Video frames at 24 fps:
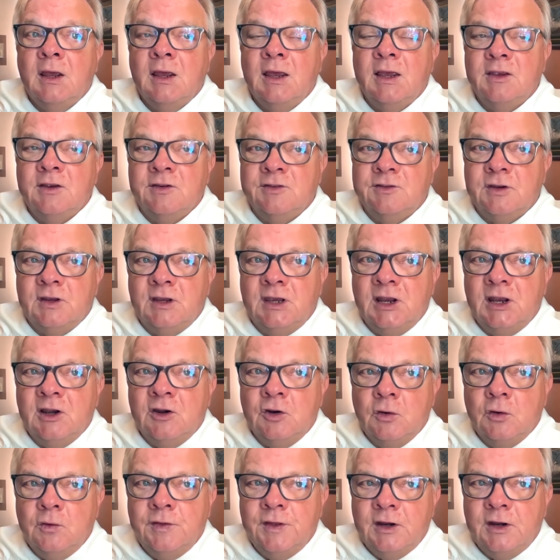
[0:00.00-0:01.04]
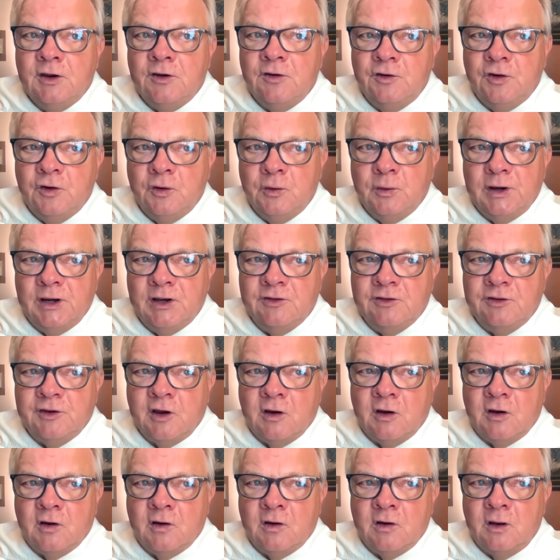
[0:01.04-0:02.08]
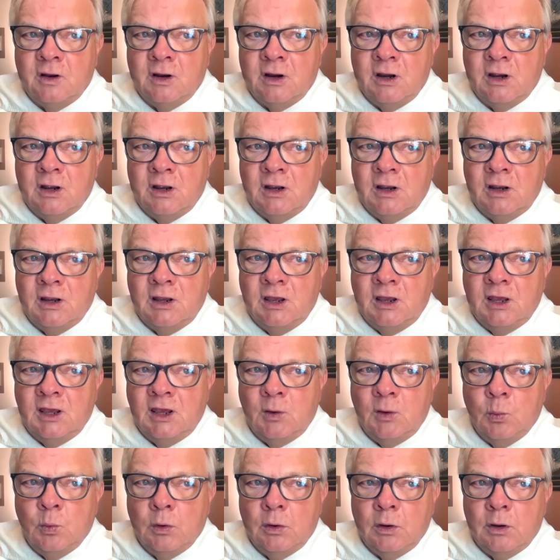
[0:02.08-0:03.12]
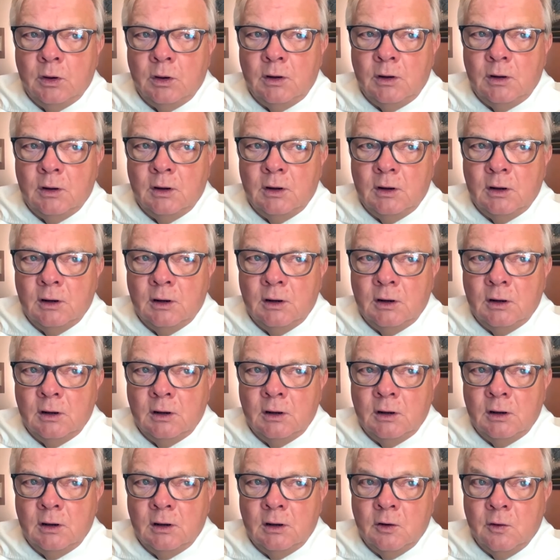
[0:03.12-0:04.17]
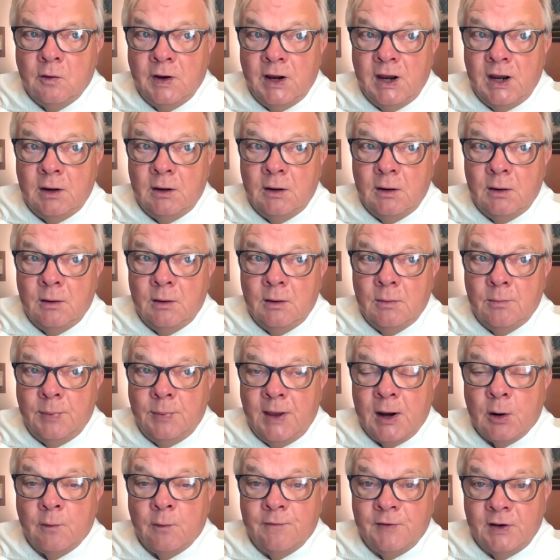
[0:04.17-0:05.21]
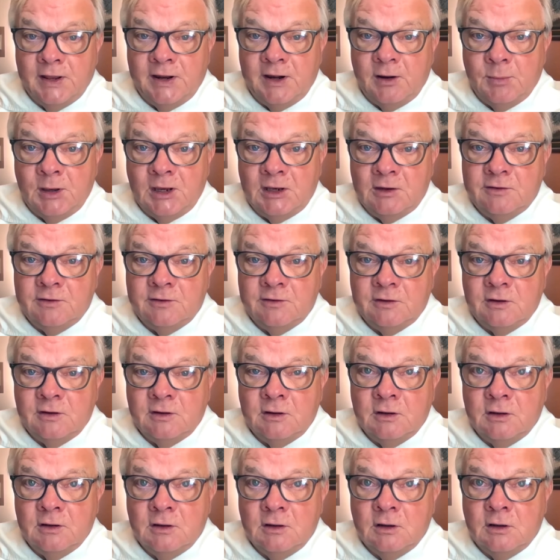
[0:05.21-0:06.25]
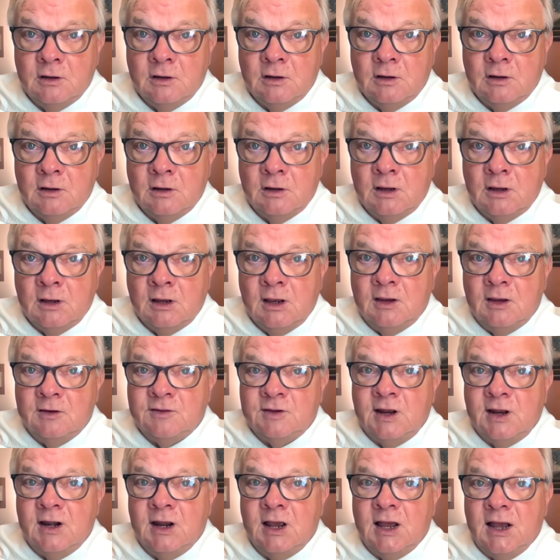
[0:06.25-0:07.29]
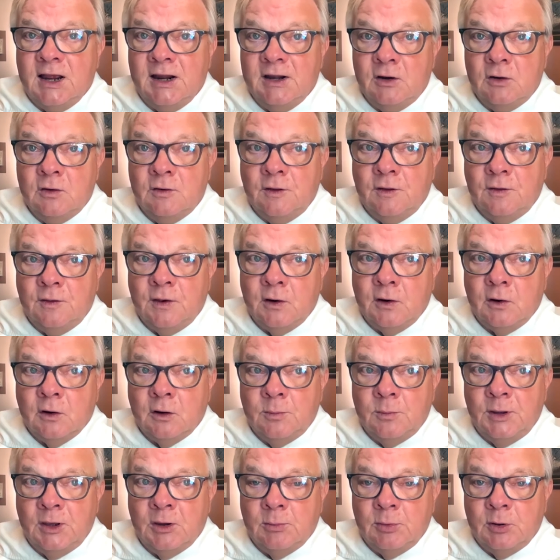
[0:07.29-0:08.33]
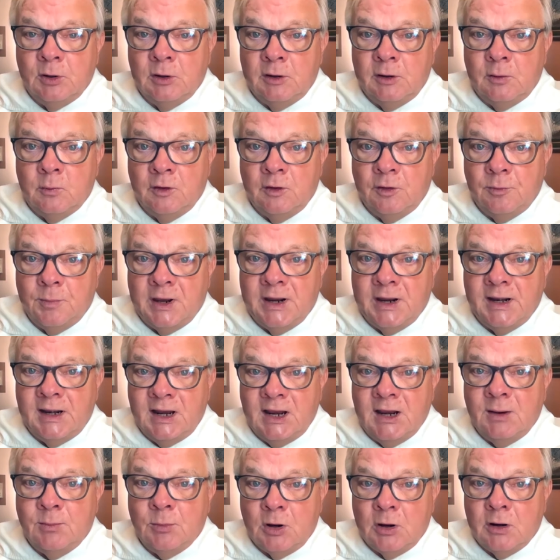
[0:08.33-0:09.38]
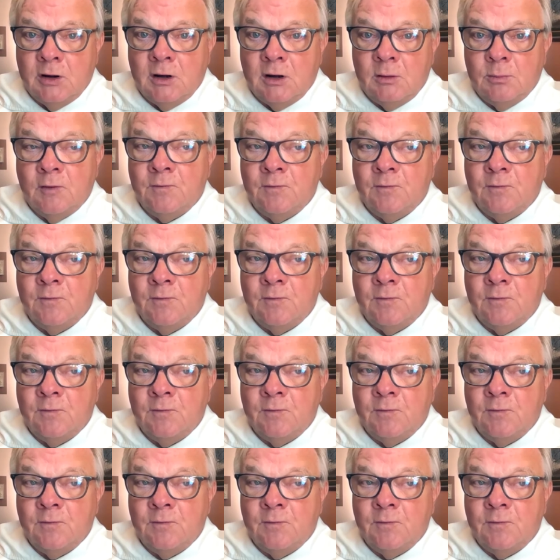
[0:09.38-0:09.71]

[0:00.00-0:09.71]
He knew that in doing so, he would create powerful enemies. He said, I knew that there could be a bullet with my name on it.